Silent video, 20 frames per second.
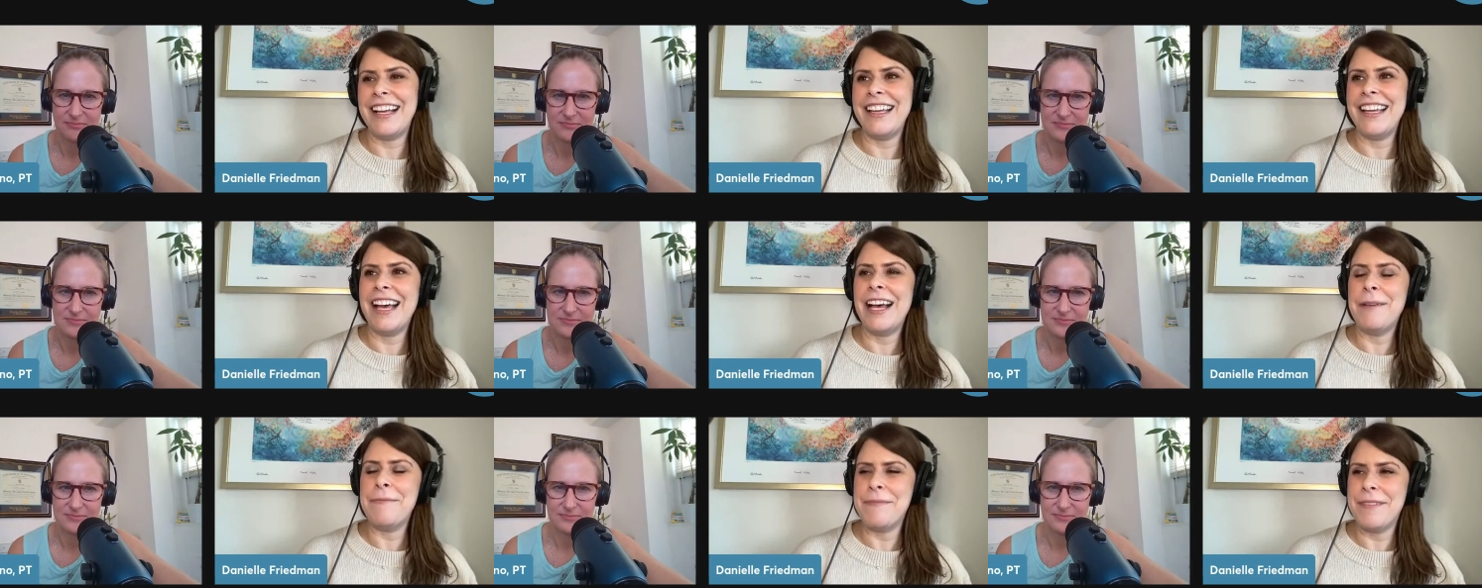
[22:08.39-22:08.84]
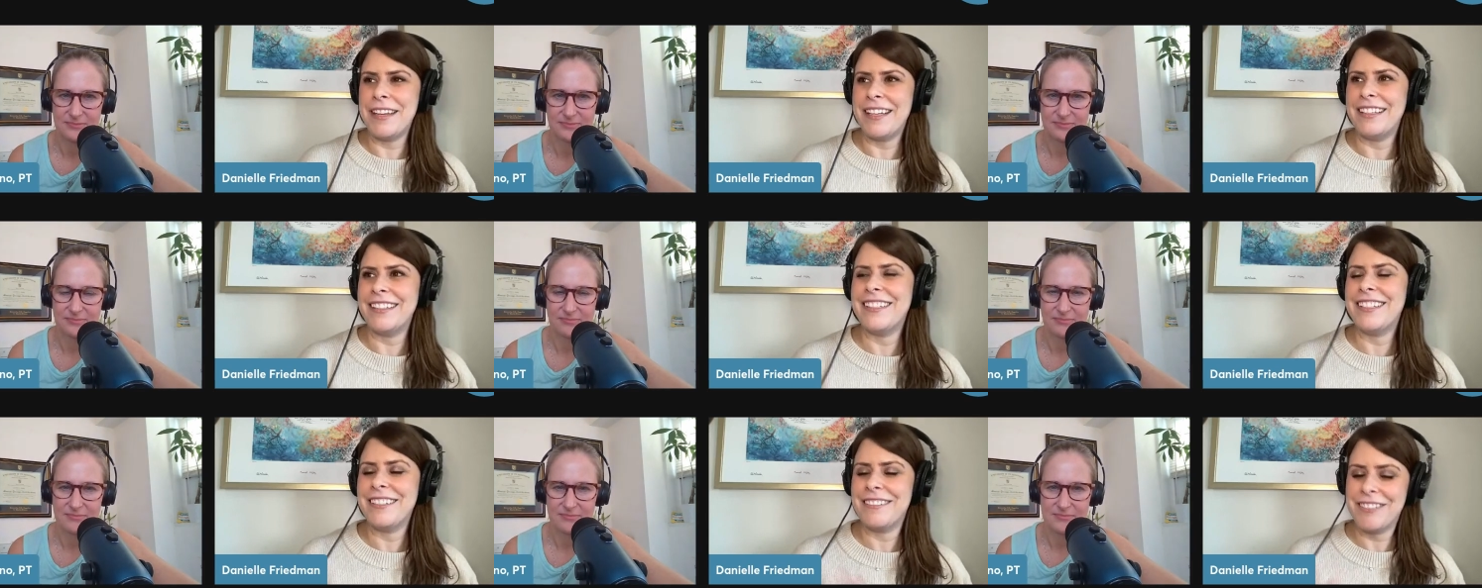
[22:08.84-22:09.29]

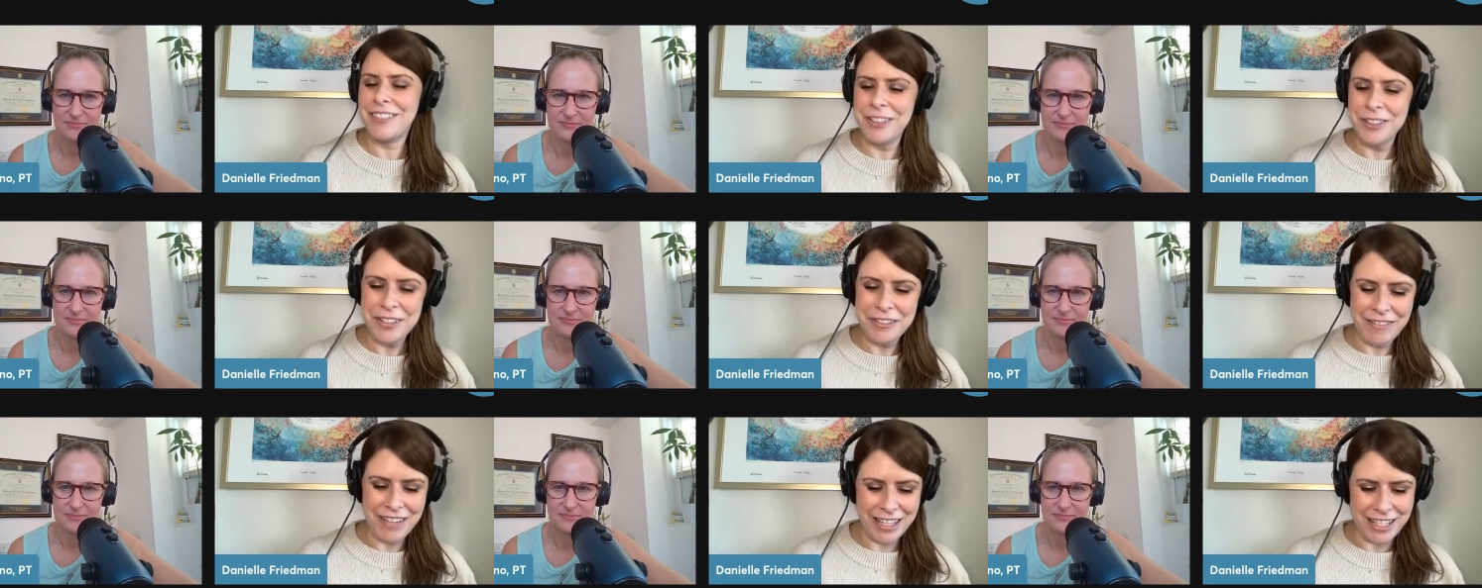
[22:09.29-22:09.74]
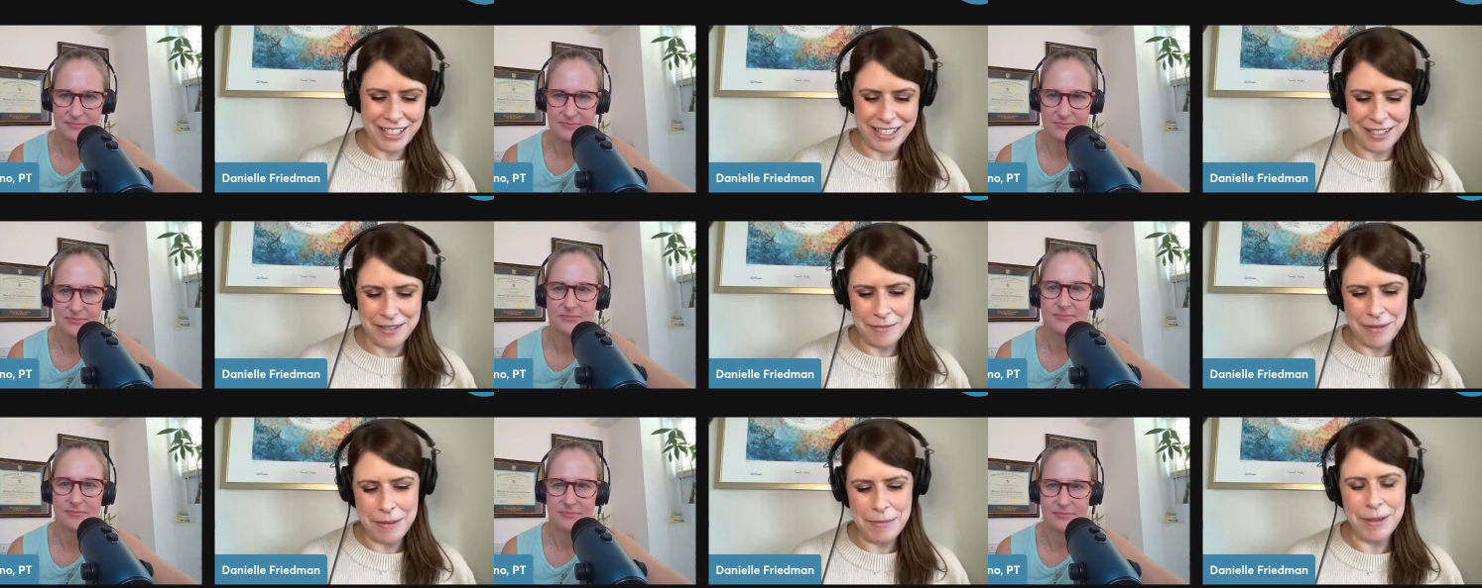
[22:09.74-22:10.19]
Speaker 1: helping to cultivate this
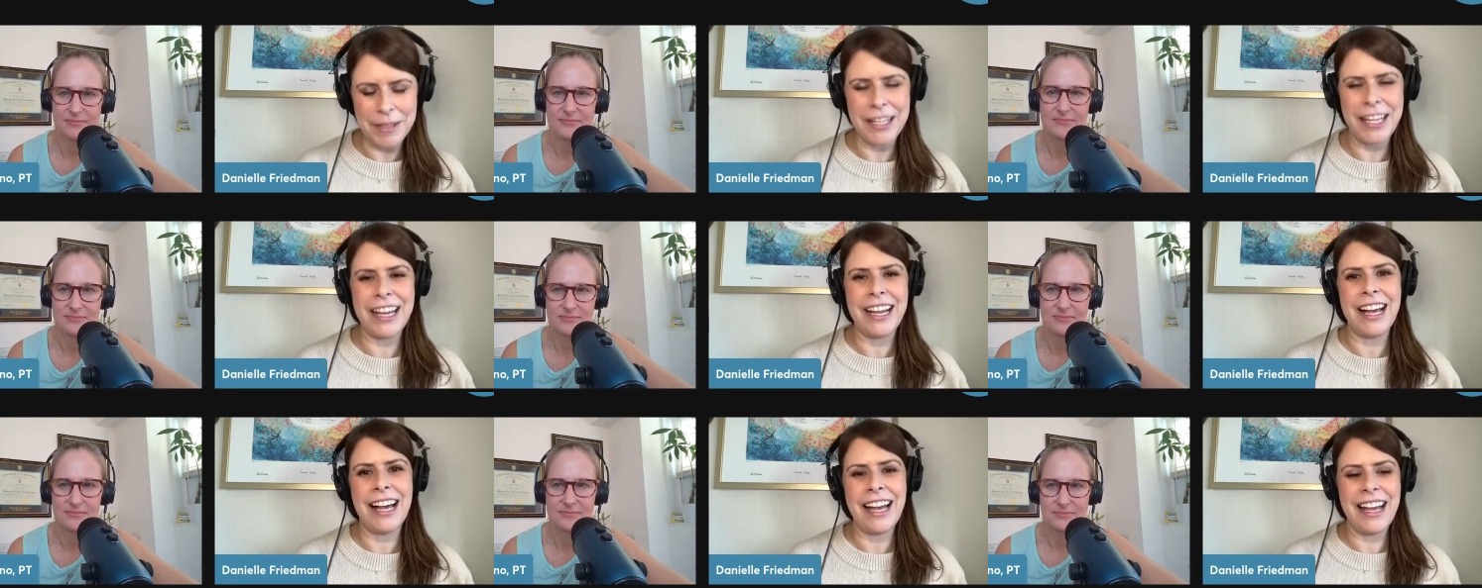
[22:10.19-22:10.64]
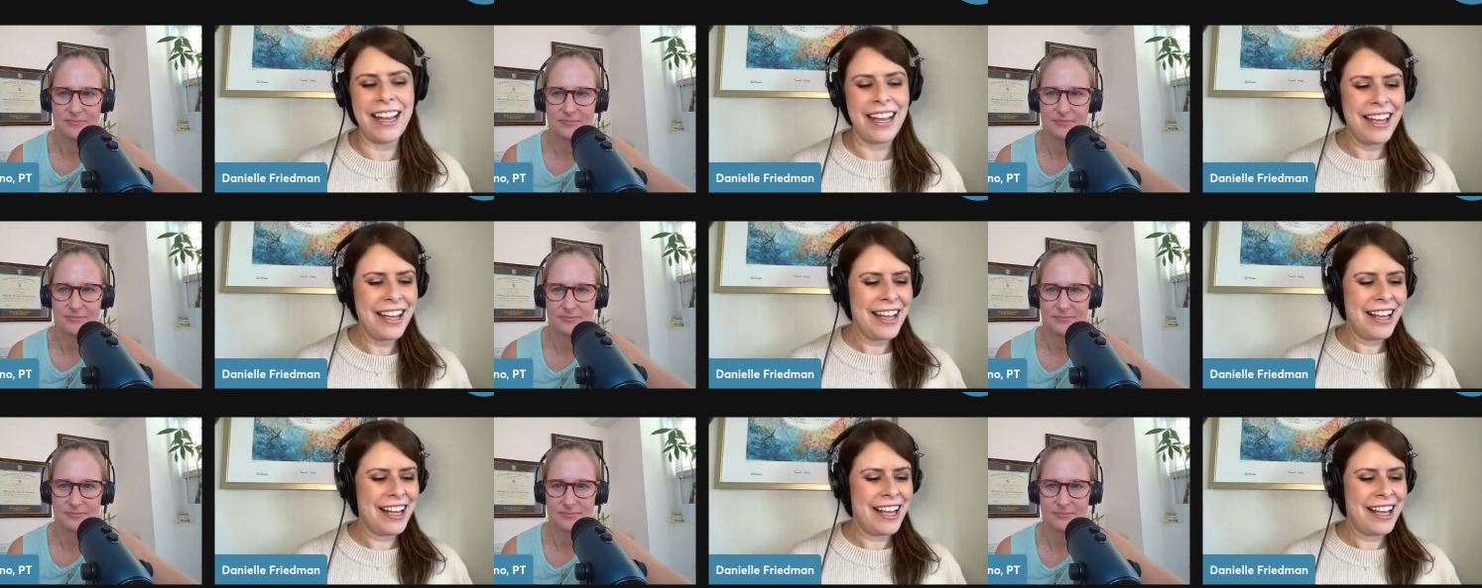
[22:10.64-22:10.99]
in me but like i